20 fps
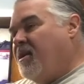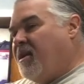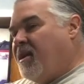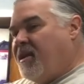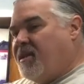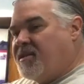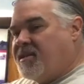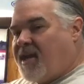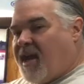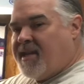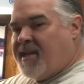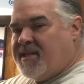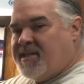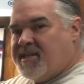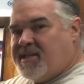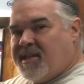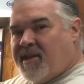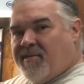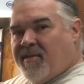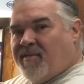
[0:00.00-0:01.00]
It has a
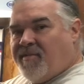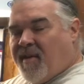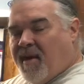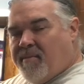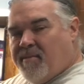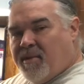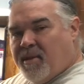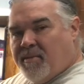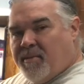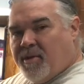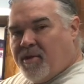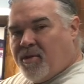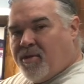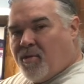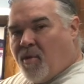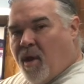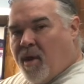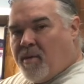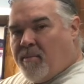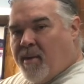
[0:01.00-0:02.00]
75mm
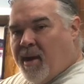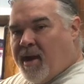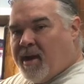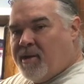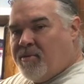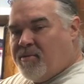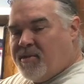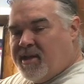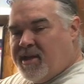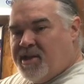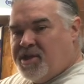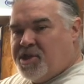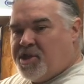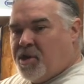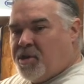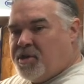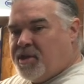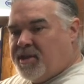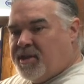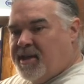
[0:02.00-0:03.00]
throttle body with
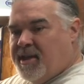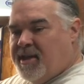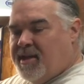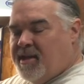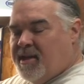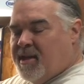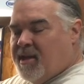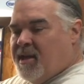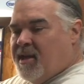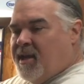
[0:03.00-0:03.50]
EGR delete.